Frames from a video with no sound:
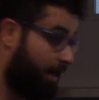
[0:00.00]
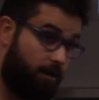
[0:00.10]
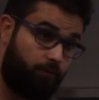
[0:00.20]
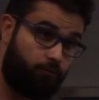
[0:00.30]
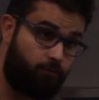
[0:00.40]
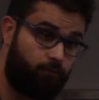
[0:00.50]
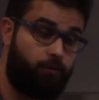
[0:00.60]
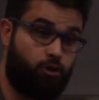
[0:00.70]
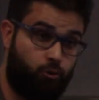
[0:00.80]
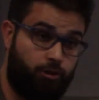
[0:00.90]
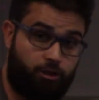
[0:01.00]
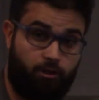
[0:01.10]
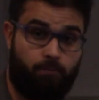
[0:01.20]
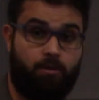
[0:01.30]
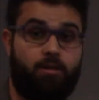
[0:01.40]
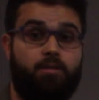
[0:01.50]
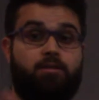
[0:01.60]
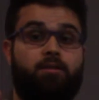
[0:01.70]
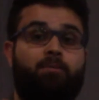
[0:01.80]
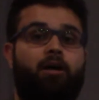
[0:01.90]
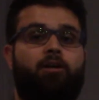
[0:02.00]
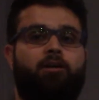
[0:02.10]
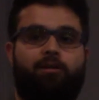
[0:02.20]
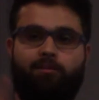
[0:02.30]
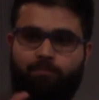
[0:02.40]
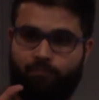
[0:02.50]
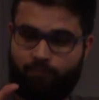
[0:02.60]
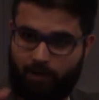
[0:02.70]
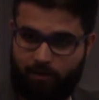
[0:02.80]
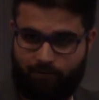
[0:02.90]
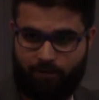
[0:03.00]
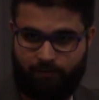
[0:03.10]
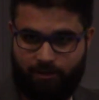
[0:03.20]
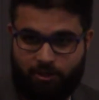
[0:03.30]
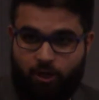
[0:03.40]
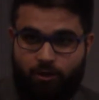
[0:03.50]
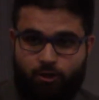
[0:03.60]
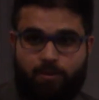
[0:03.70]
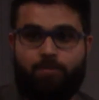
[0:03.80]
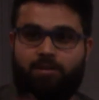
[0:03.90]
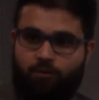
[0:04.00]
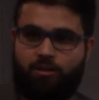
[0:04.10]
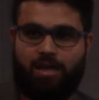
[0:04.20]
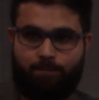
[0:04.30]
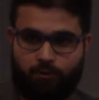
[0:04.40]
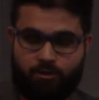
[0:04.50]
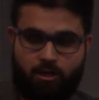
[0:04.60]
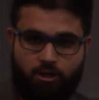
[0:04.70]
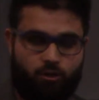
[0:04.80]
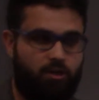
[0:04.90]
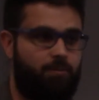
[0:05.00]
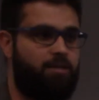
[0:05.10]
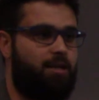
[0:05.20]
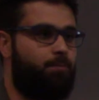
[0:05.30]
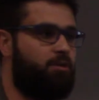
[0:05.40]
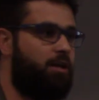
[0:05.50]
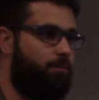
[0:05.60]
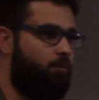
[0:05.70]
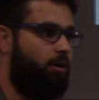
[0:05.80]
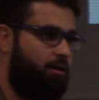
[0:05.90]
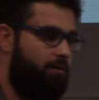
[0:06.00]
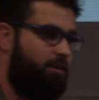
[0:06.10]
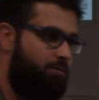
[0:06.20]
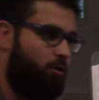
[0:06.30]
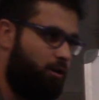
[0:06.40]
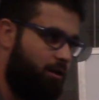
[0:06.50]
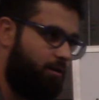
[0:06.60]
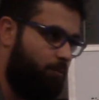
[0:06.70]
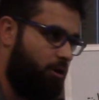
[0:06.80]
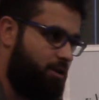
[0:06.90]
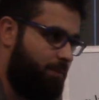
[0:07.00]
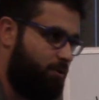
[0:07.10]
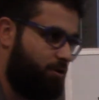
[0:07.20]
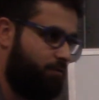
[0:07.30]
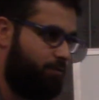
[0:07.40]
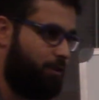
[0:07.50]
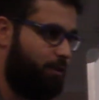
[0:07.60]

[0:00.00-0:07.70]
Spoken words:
the alif for the dual term is the marker of rafa'. That's all you need to do. But I'm going to give you examples. So give me examples. Give me more examples of